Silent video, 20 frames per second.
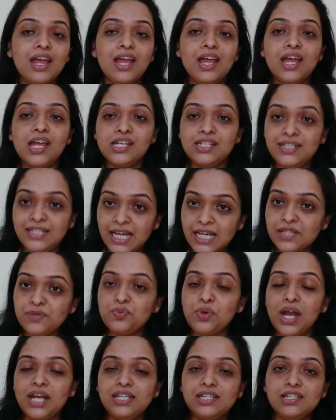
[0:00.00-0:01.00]
It does
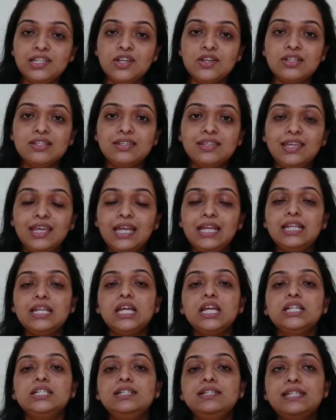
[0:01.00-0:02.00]
brighten your skin.
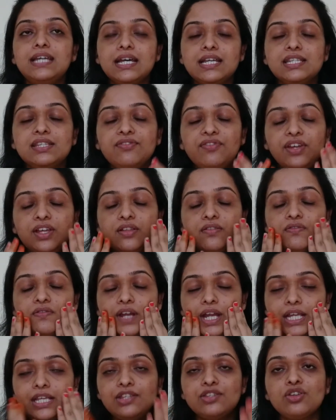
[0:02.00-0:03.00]
It does feel
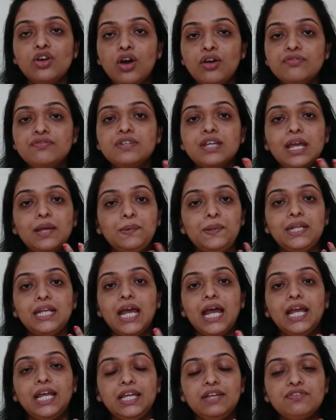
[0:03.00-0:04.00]
very soft. I mean,
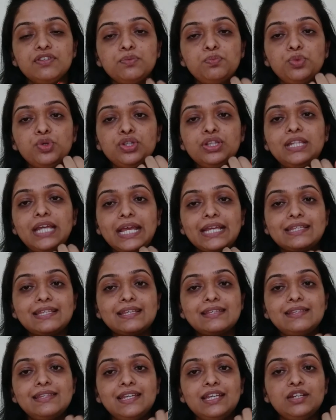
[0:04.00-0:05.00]
I even put the
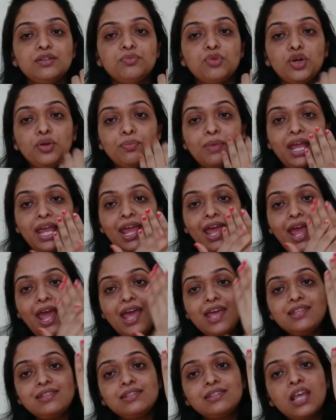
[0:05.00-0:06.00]
excess serum on my
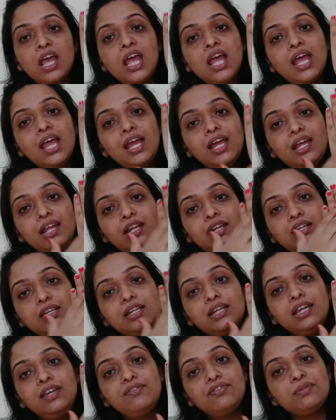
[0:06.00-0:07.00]
hands and
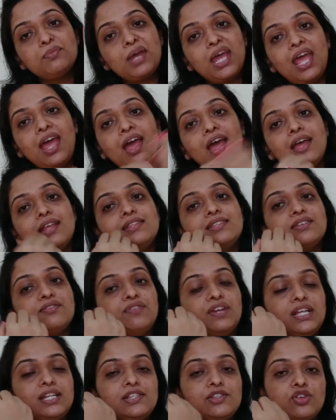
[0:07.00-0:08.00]
even my hands are
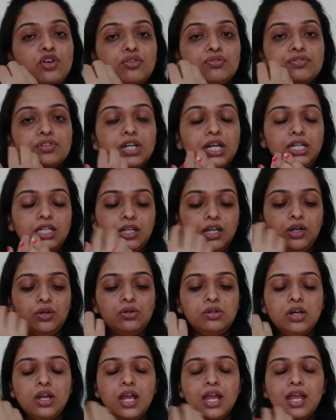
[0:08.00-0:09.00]
very soft right now.